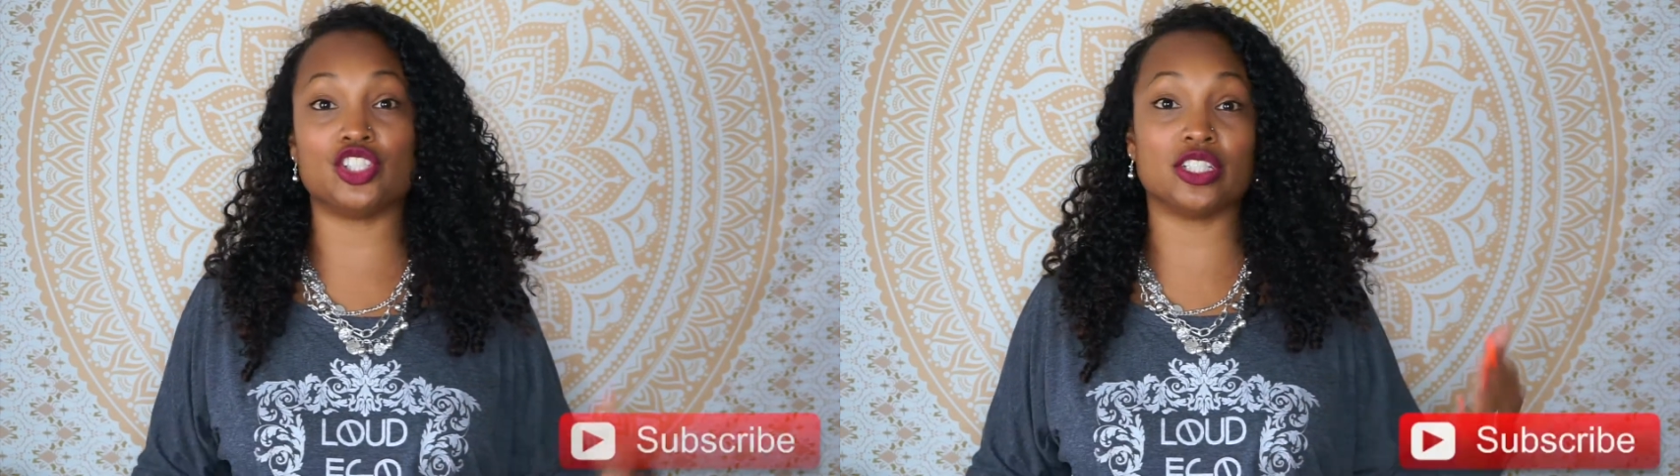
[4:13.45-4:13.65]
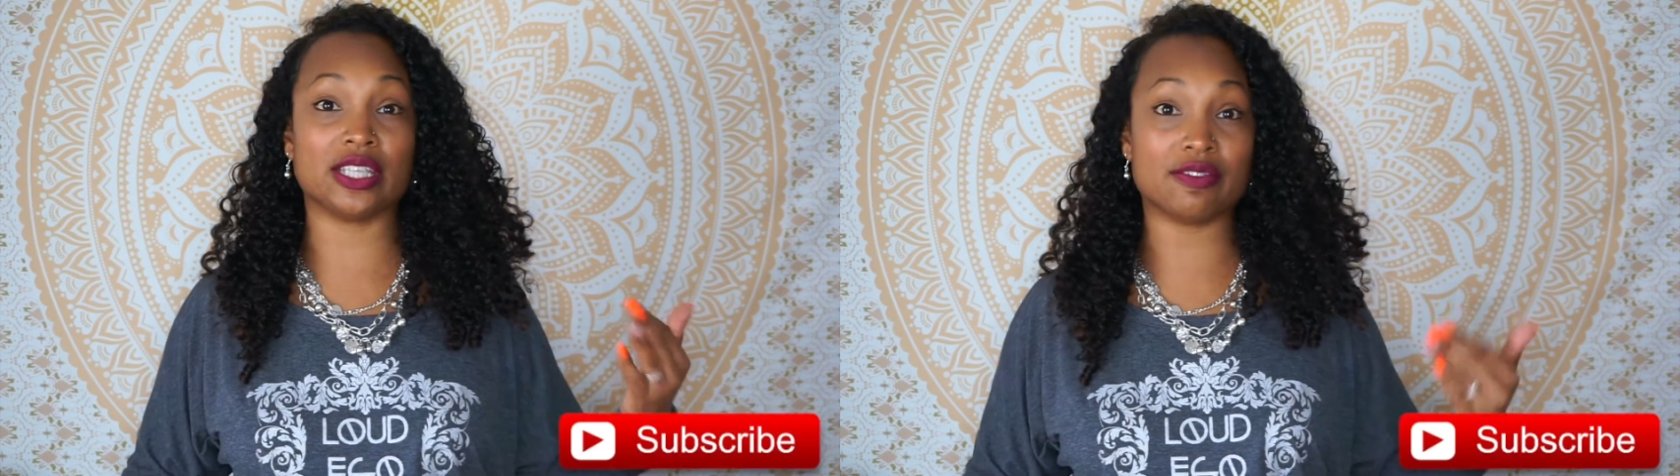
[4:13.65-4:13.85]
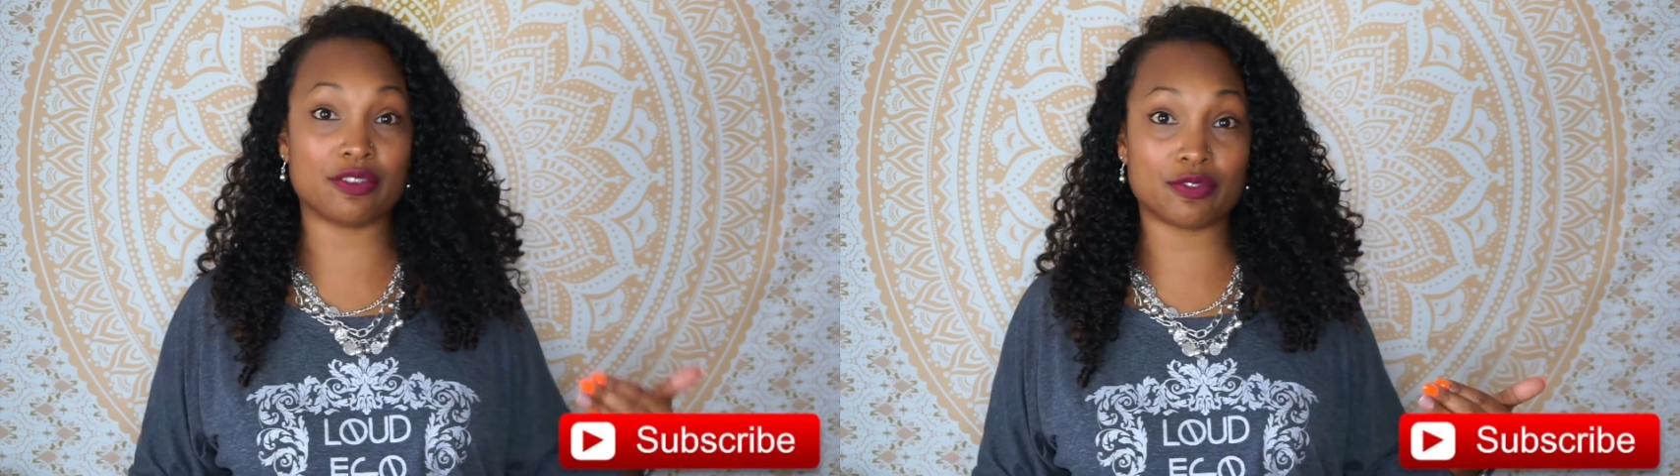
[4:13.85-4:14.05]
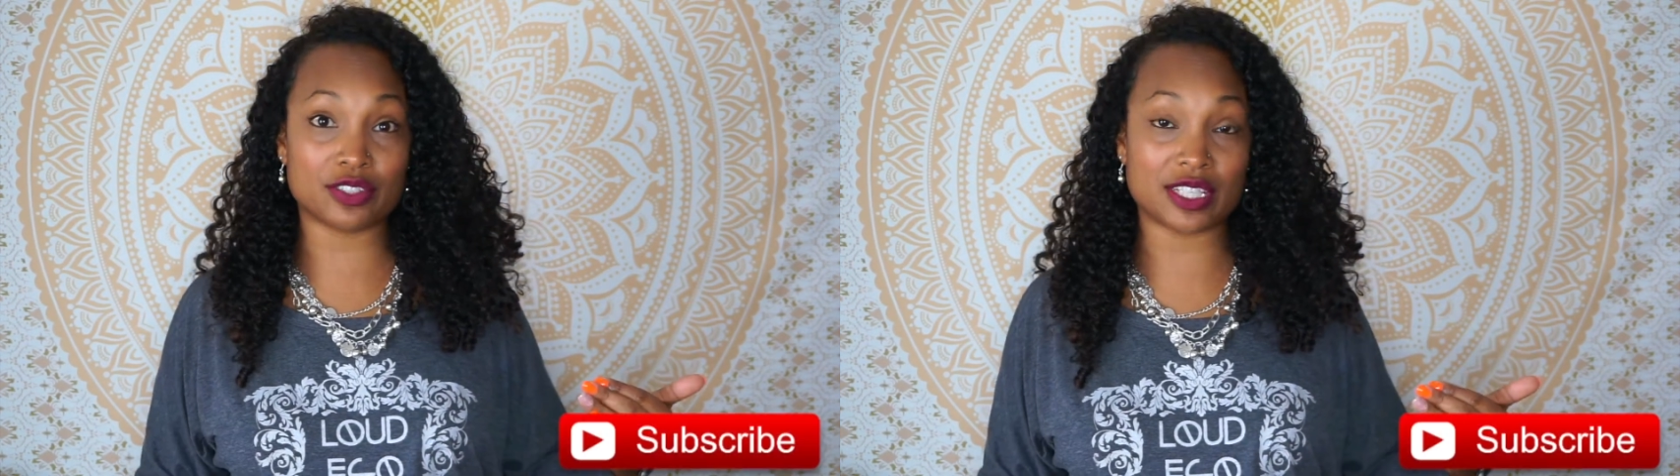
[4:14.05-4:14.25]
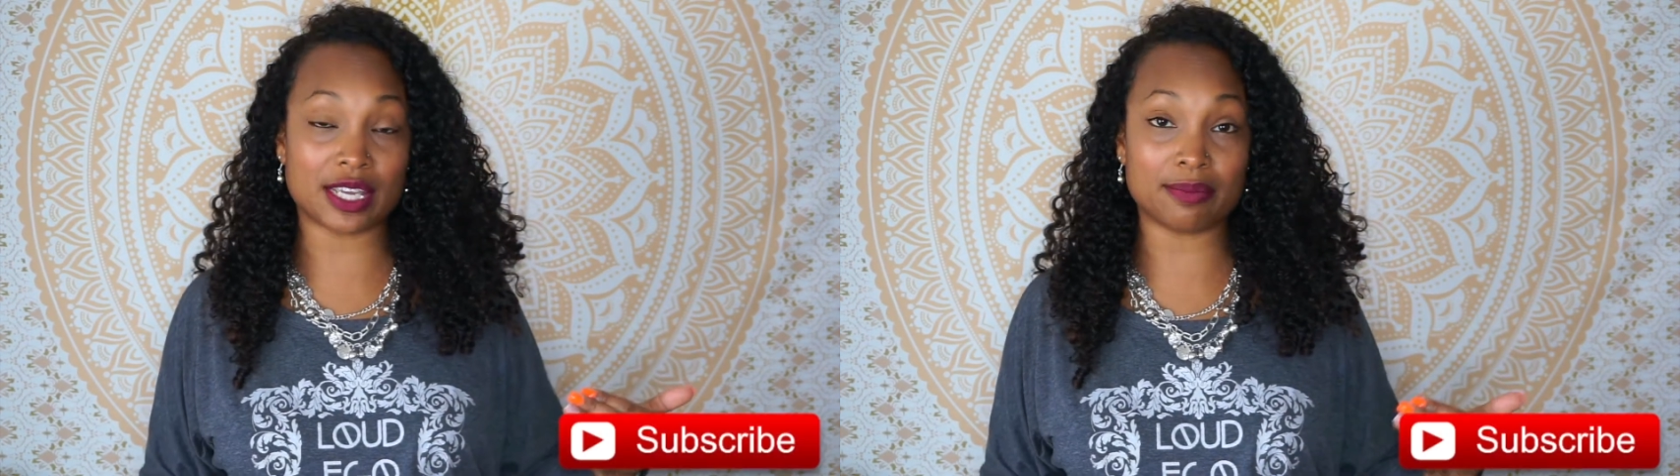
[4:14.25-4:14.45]
You leave it for
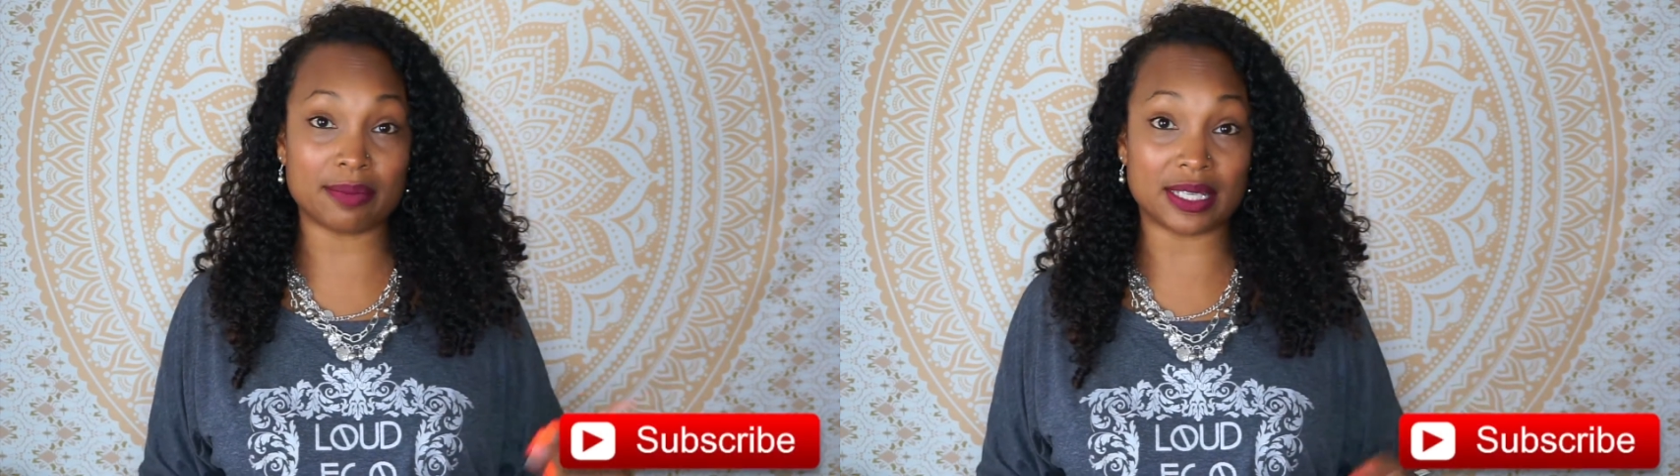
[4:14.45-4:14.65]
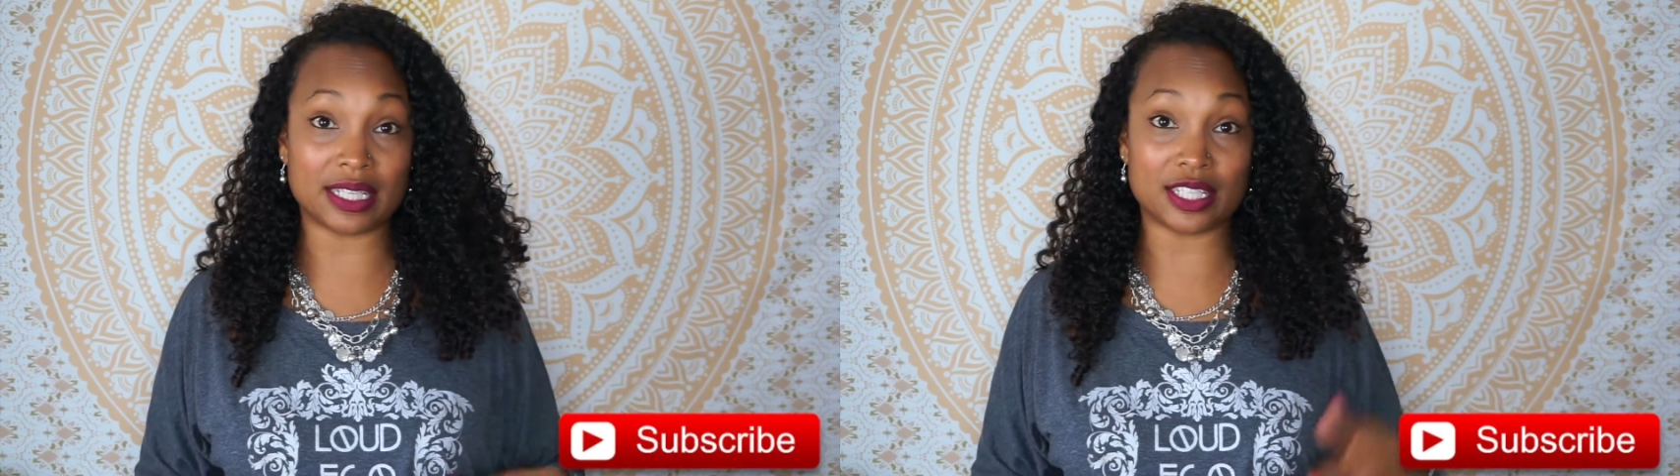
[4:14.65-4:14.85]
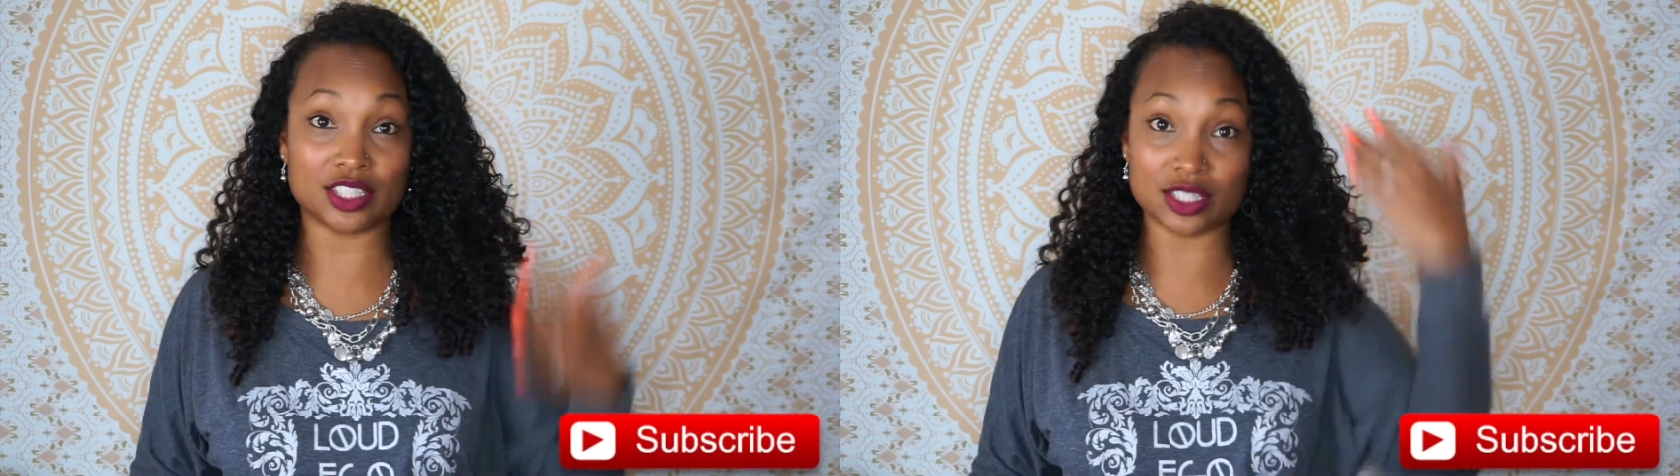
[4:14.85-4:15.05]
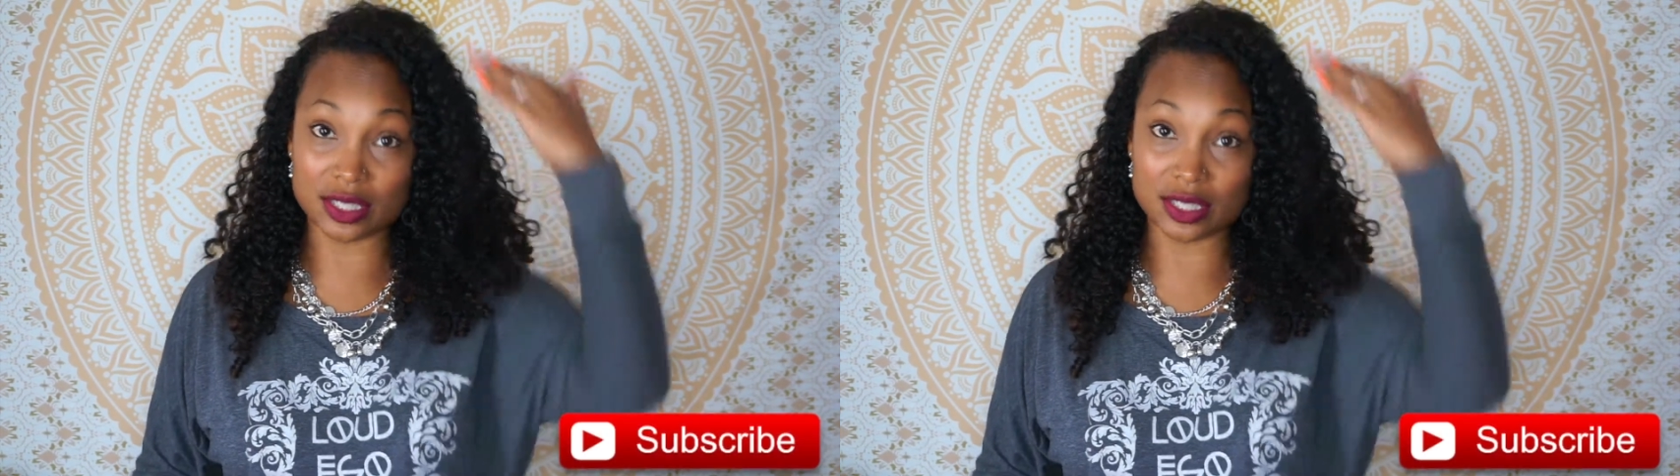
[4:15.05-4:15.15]
10 minutes,